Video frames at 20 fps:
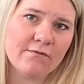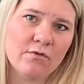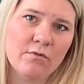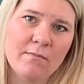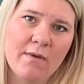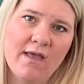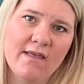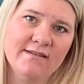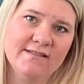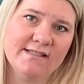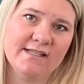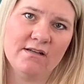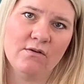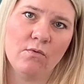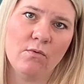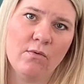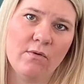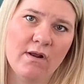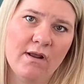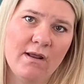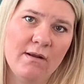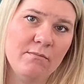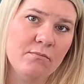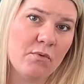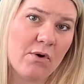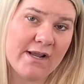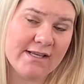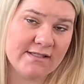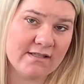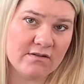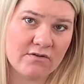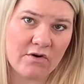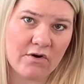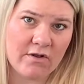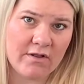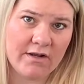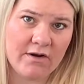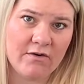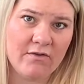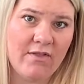months in braces or
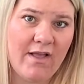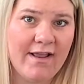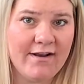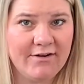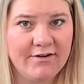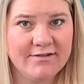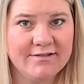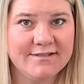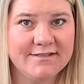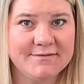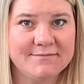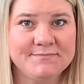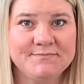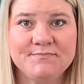clear aligners.